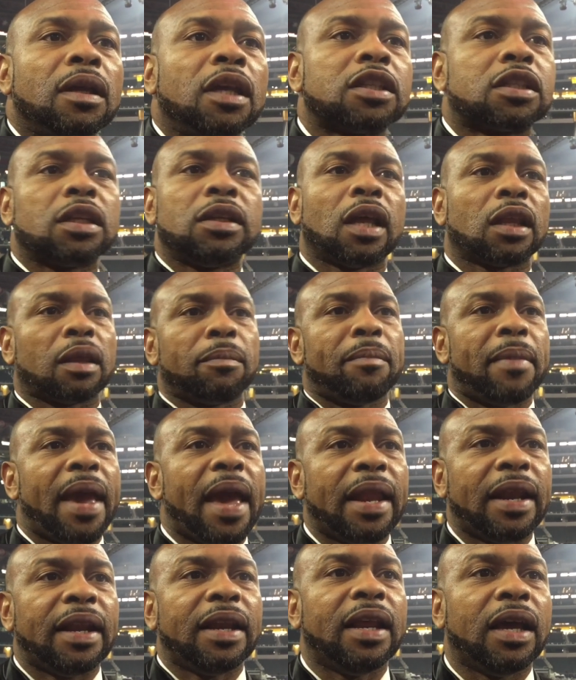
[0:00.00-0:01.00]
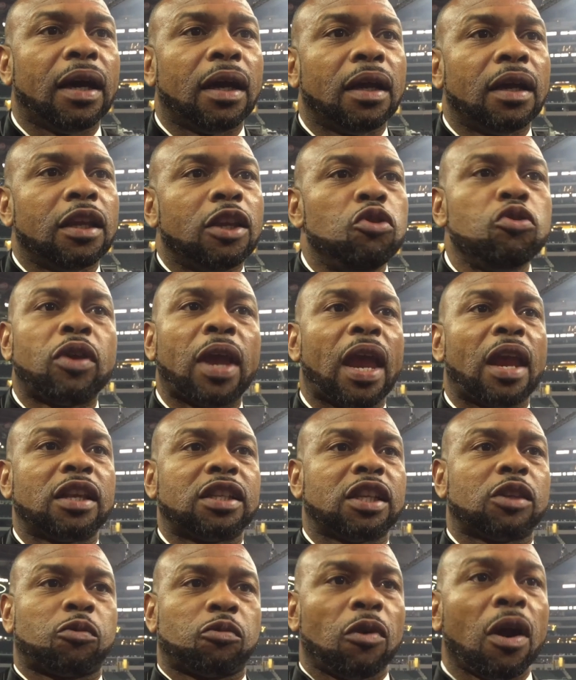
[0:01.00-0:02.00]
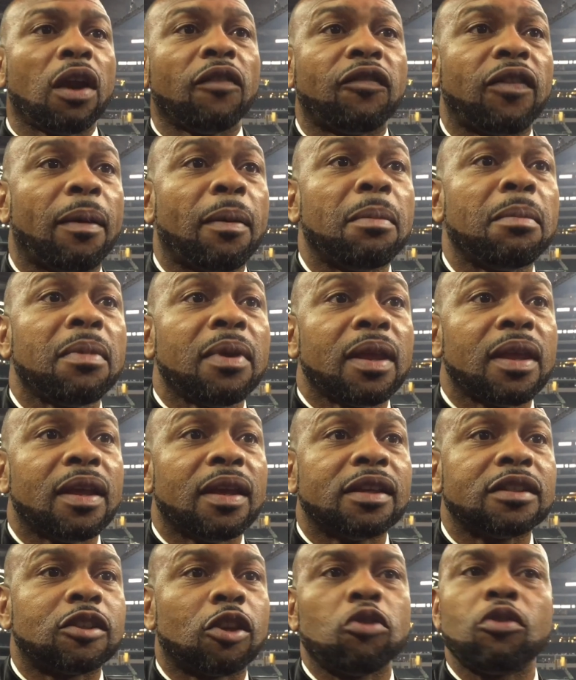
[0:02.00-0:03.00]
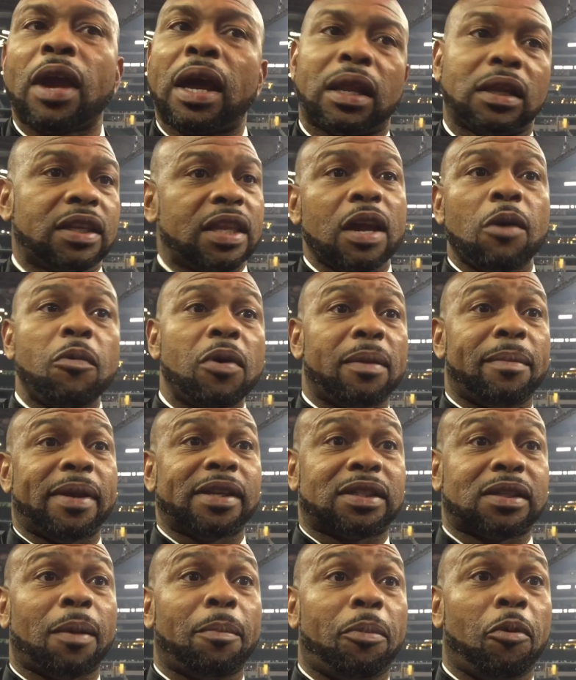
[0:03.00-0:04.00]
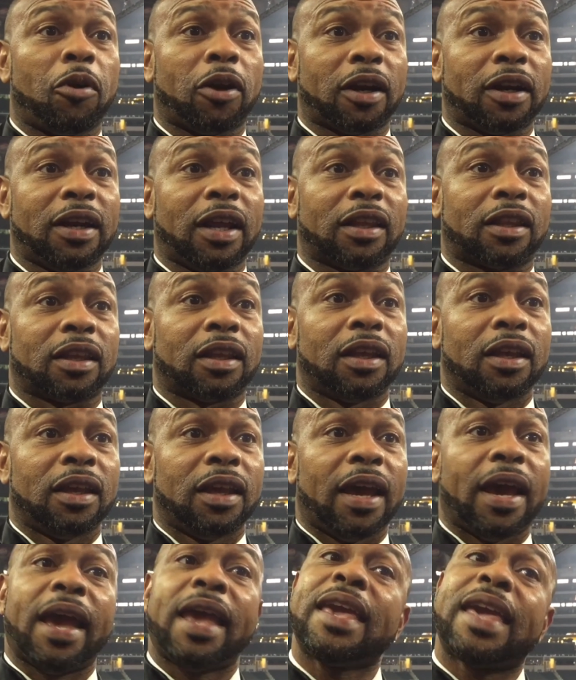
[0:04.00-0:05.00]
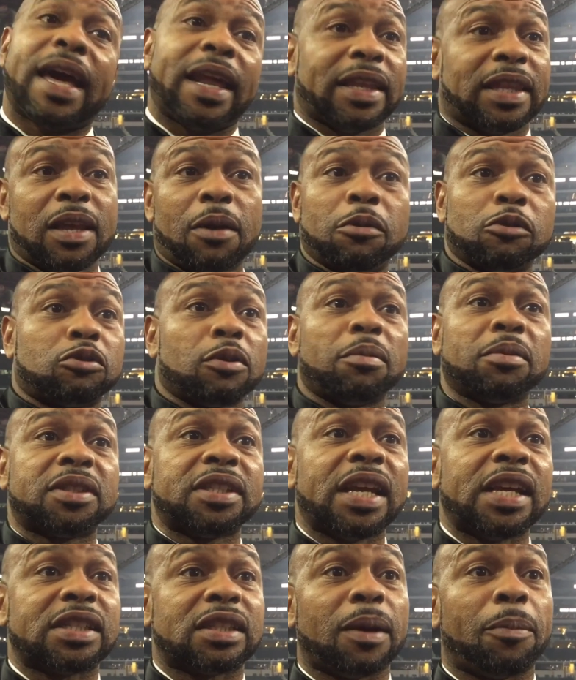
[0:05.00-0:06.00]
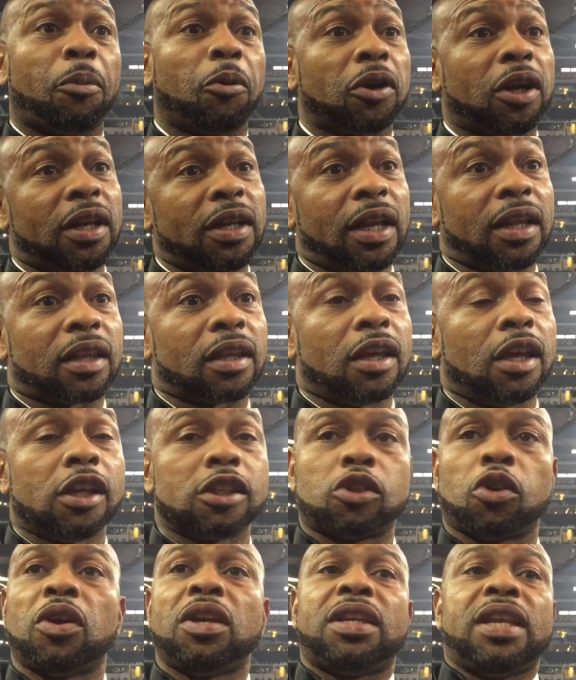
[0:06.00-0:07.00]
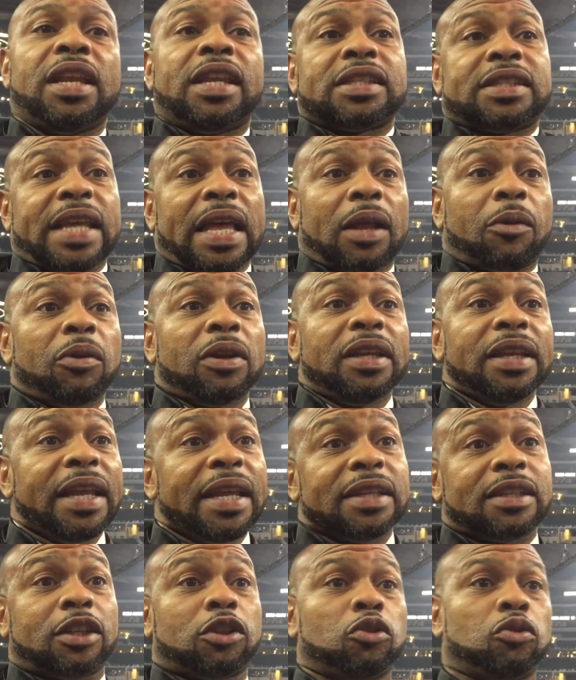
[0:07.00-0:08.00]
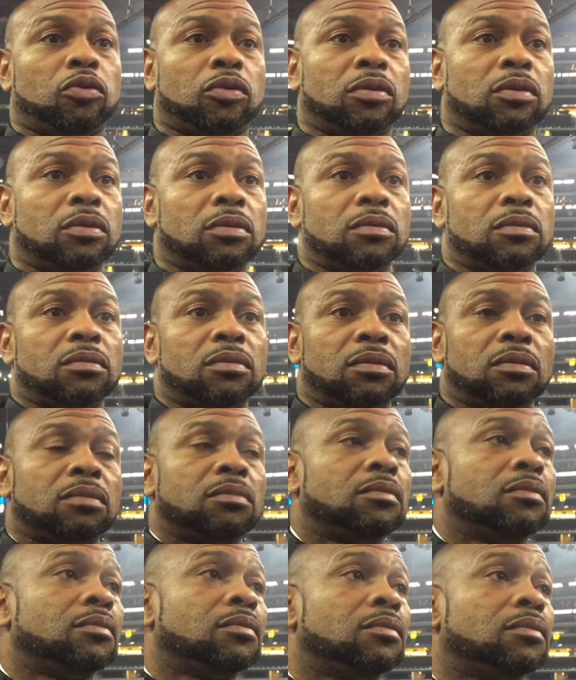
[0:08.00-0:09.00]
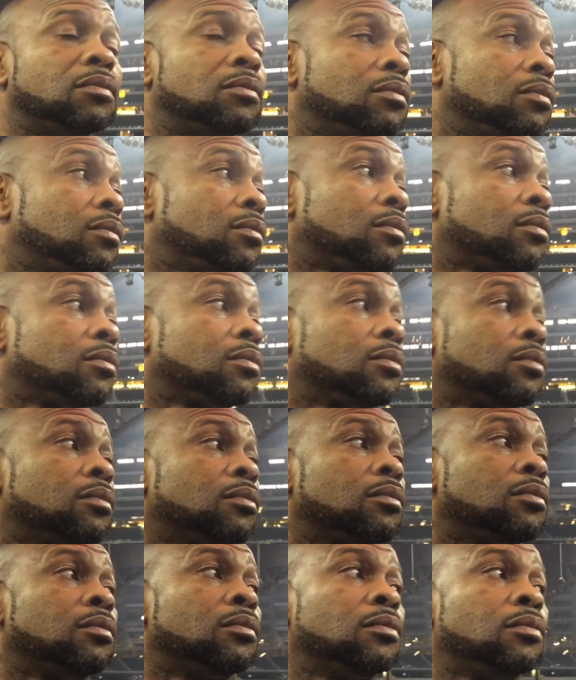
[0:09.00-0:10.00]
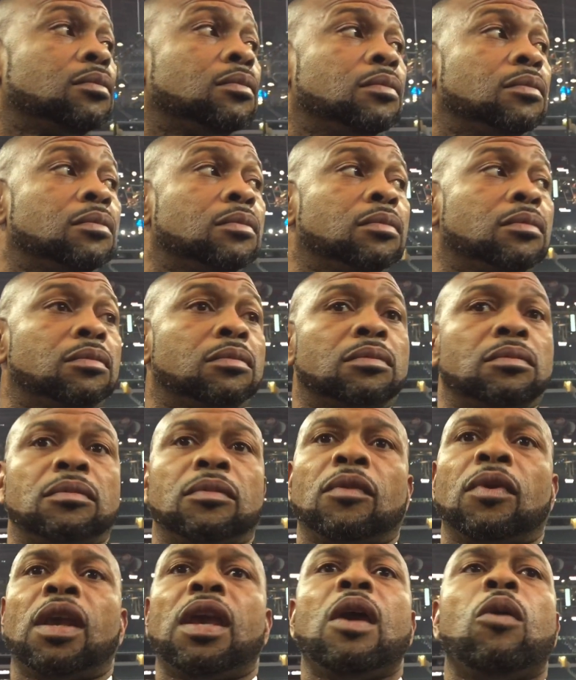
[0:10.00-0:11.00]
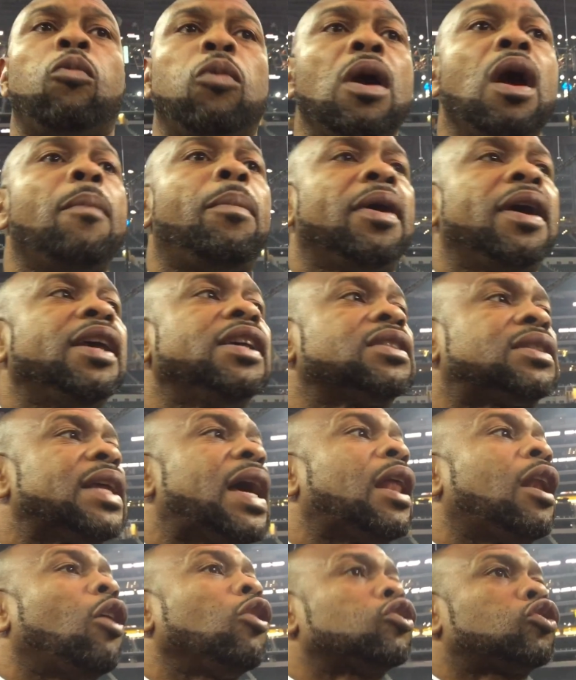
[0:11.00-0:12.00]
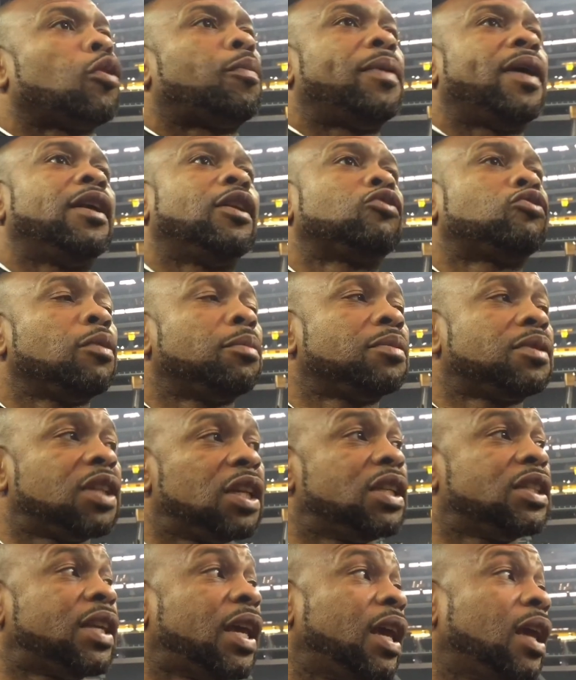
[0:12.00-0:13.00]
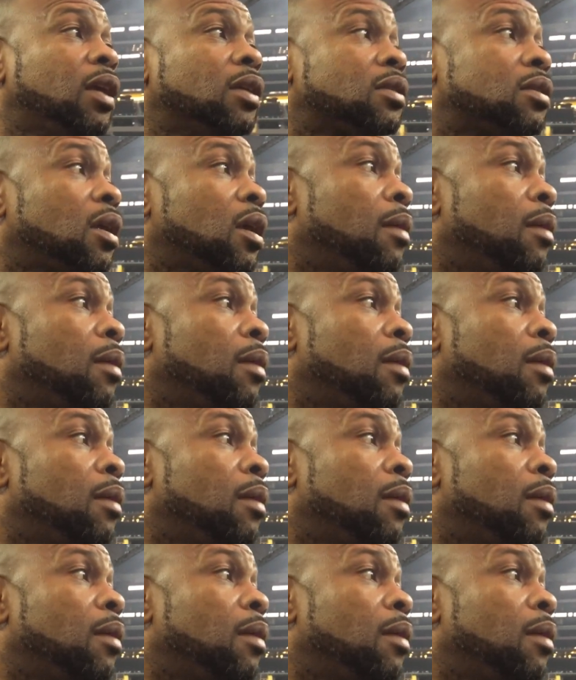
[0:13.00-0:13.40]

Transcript: There's another man in there. You can't just run from him. So you got to deal with him at some point or another. And he got to deal with Triple G at some point or another. So he did exactly what he needed to do. Will Triple G style play into Canelo's hands? It will, but his style also play into Triple G's hands.